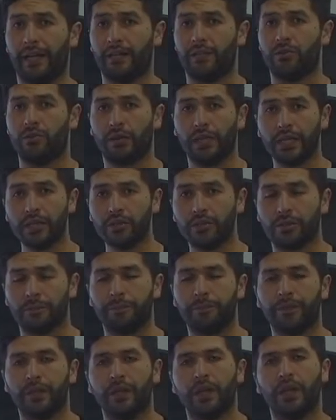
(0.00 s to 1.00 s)

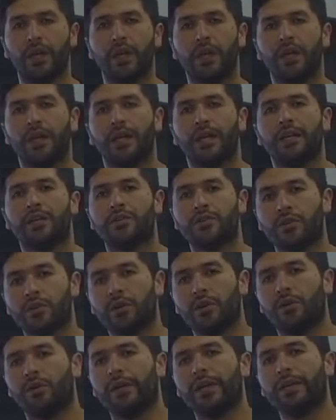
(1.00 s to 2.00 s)
insulation.
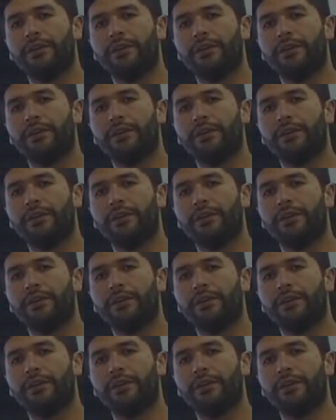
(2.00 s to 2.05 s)
So